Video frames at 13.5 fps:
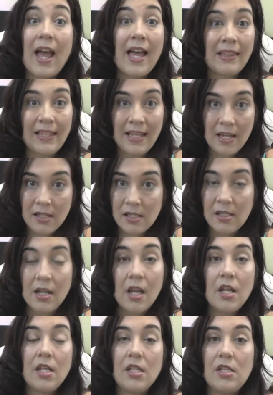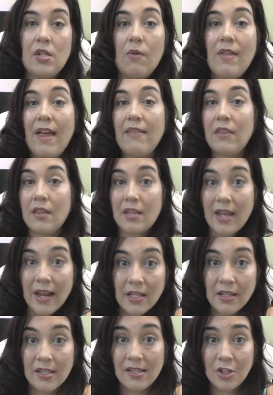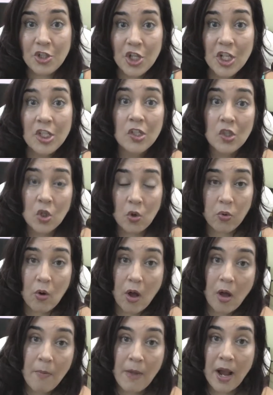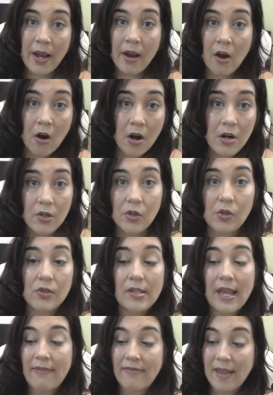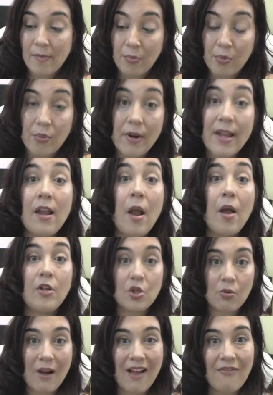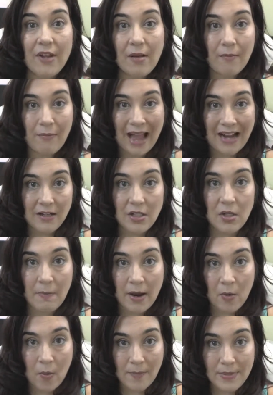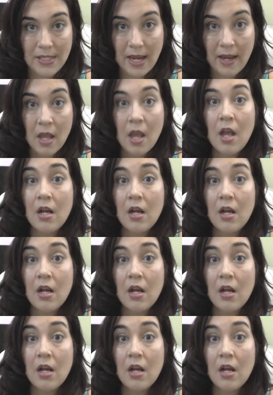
at least, so that the search engines crawl my articles and they bring traffic back to my website.